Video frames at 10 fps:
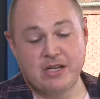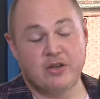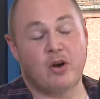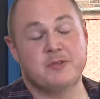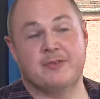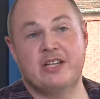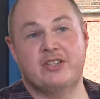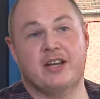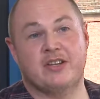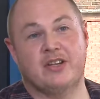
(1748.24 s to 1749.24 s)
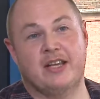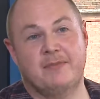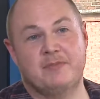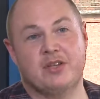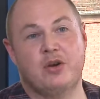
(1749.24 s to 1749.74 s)
good observation, actually.
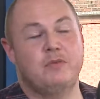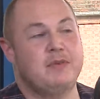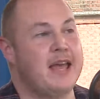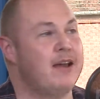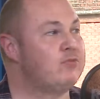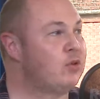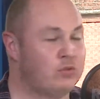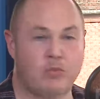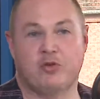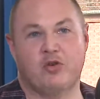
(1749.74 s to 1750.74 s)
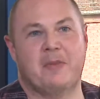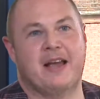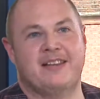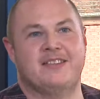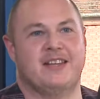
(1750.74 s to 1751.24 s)
So yeah, rural
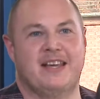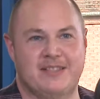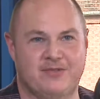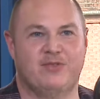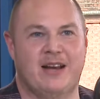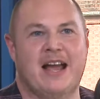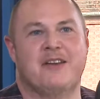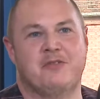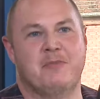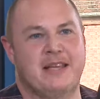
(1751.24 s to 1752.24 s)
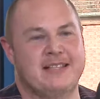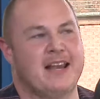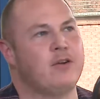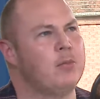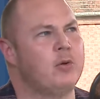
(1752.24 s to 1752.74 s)
broadband, it's renowned for being
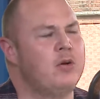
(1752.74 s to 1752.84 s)
terrible.